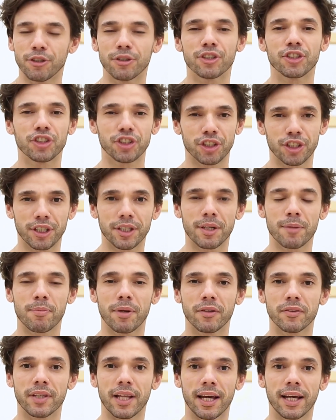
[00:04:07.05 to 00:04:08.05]
you're sure
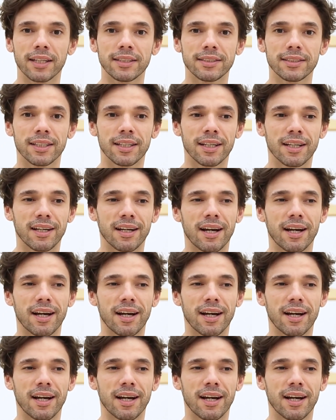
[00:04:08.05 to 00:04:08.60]
about that,